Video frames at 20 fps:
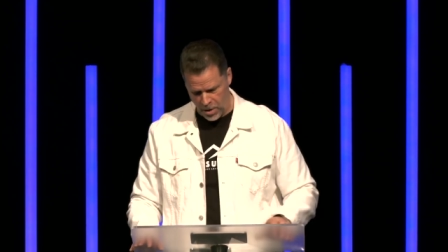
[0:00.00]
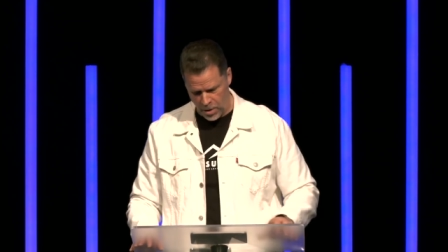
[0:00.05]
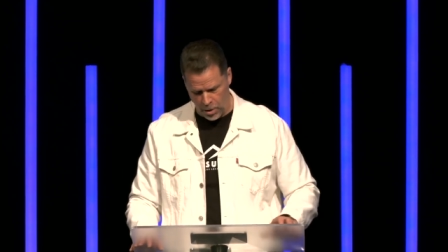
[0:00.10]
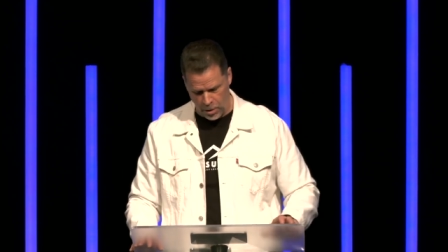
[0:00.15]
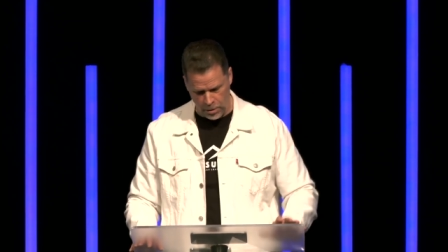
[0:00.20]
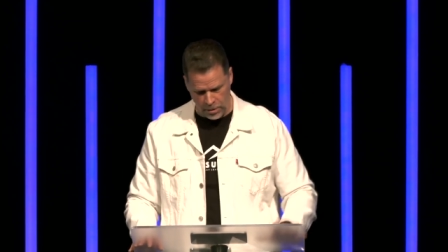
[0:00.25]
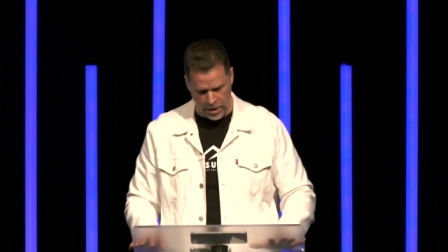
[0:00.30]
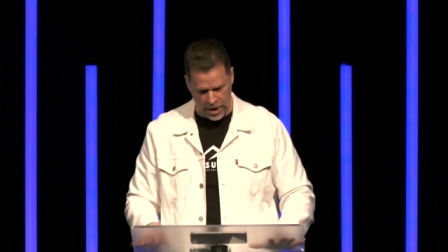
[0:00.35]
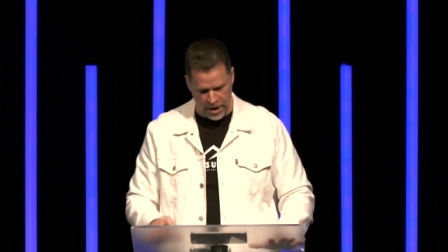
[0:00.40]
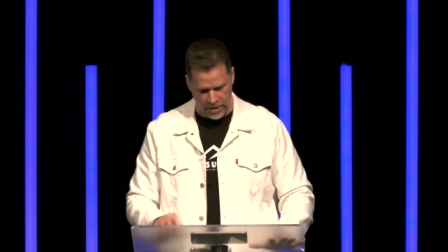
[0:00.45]

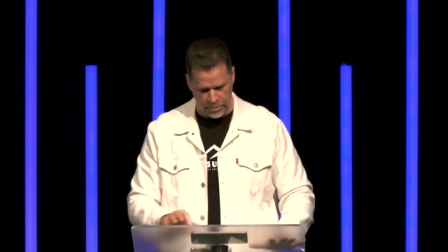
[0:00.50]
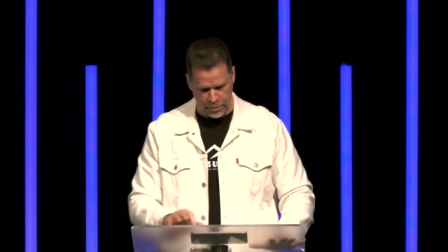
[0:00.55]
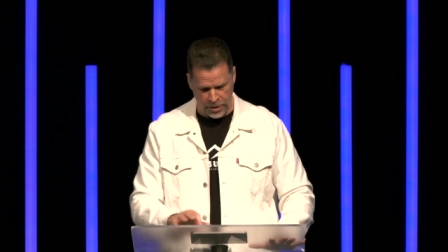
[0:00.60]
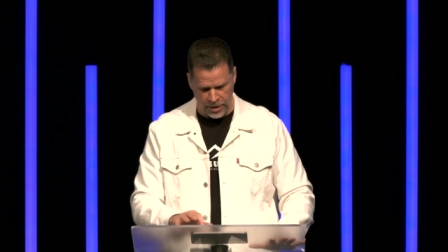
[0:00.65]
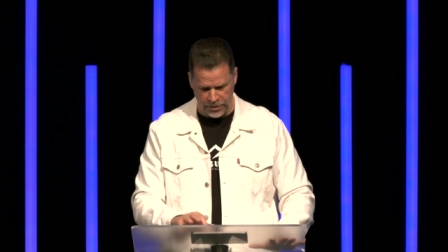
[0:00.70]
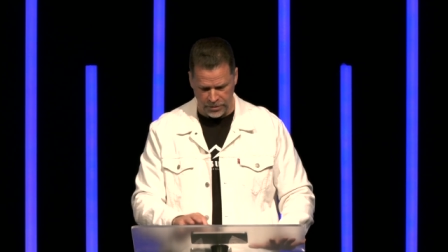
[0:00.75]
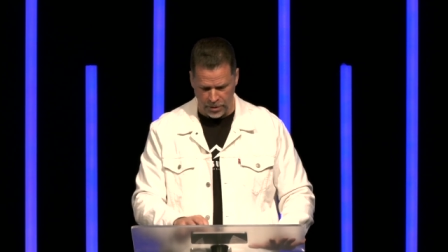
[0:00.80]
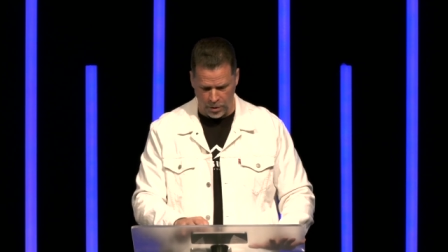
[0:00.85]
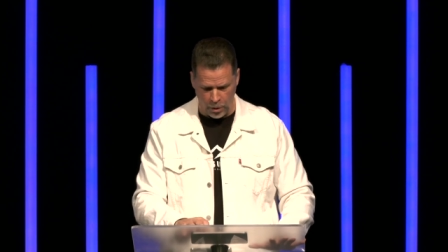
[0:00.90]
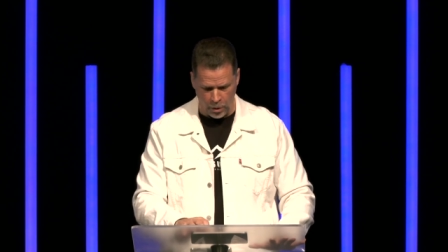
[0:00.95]
All right.
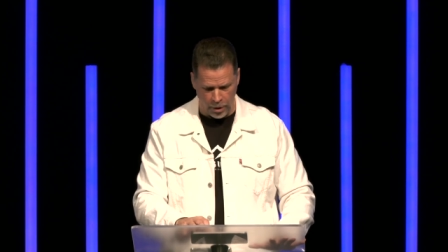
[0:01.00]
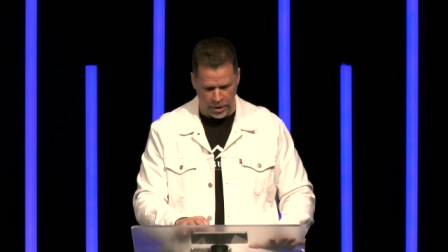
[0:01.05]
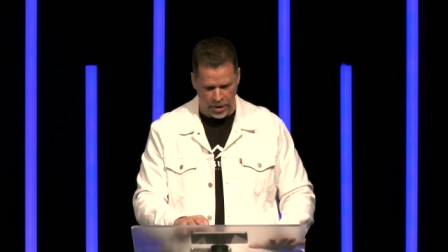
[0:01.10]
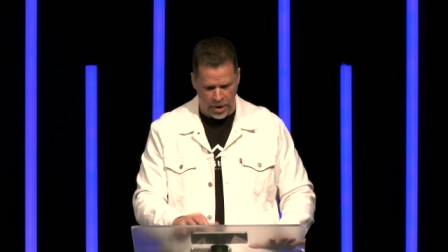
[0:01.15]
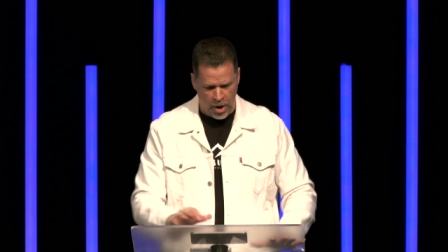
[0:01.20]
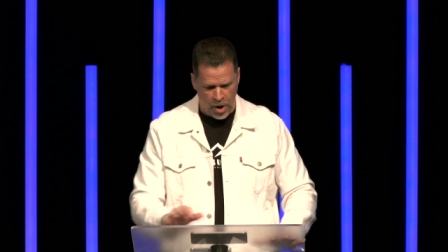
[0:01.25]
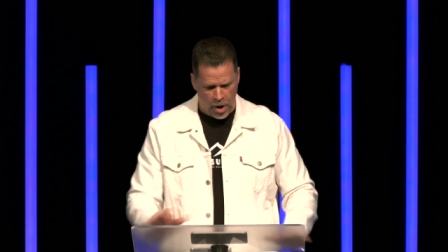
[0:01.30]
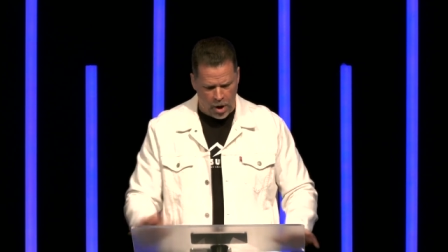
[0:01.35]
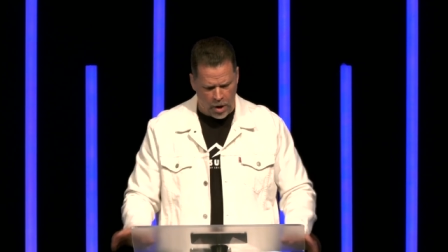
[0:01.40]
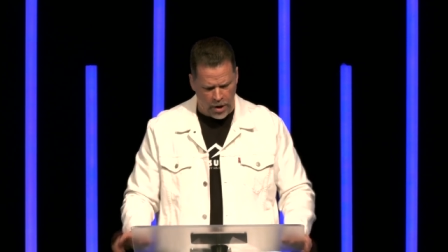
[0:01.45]
Praise the Lord.
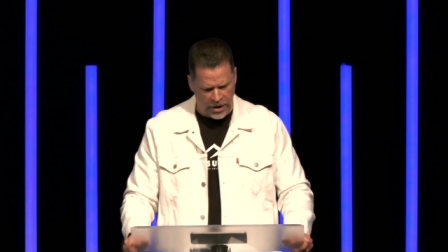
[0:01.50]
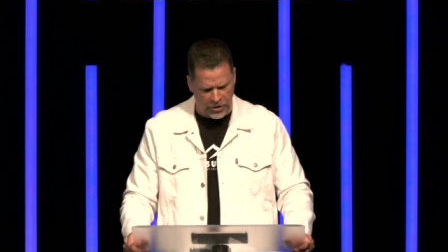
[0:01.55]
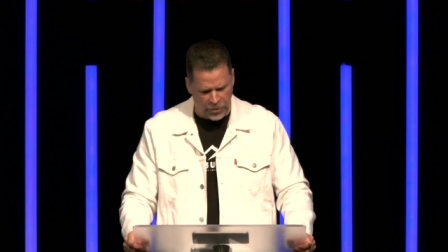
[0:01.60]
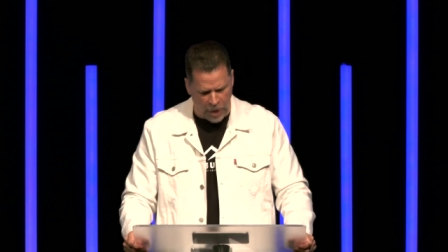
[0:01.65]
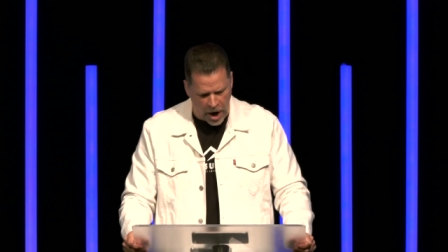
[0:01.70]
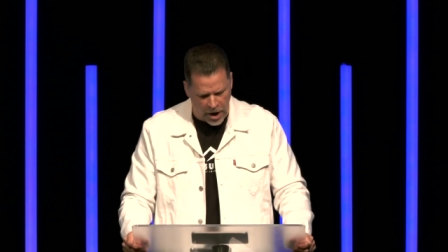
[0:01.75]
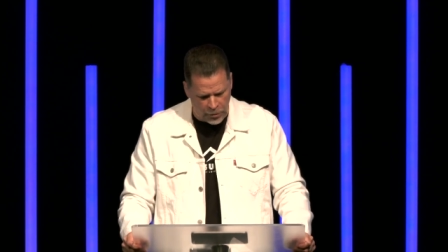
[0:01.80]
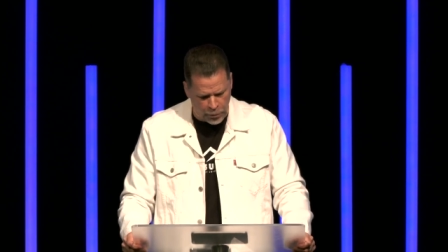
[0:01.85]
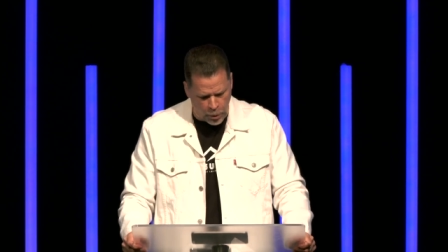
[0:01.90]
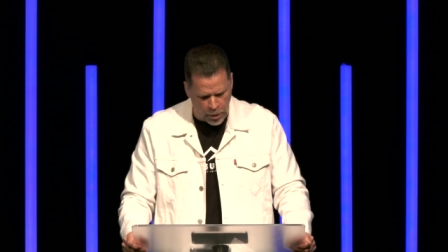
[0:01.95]
All right.
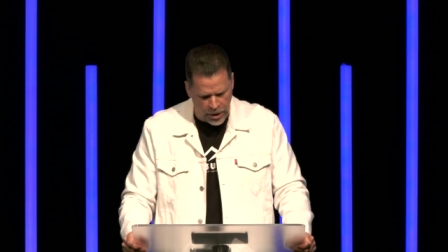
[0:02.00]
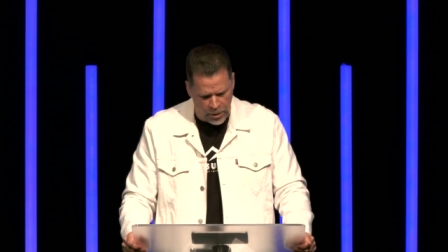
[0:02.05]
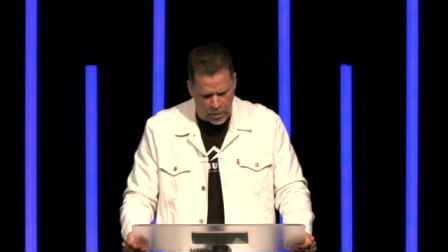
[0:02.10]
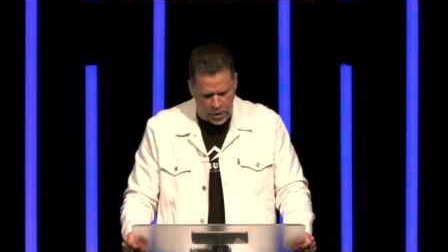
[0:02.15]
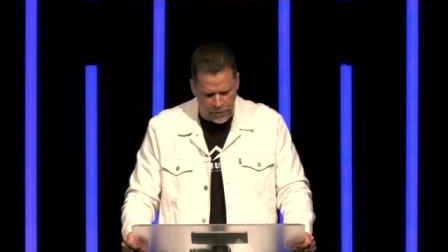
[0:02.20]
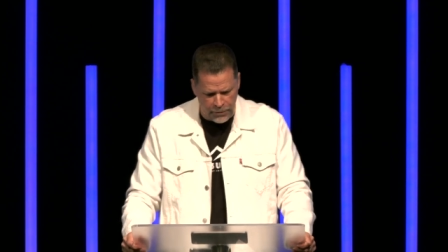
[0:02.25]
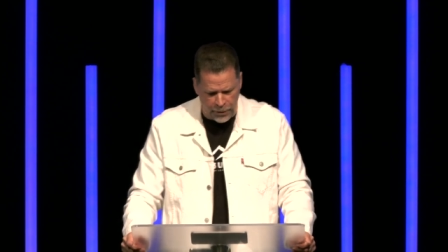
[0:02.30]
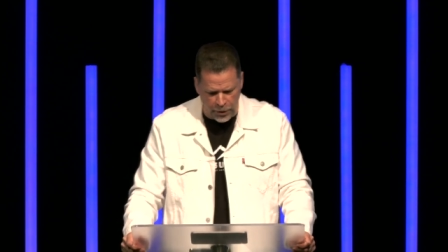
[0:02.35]
John 21,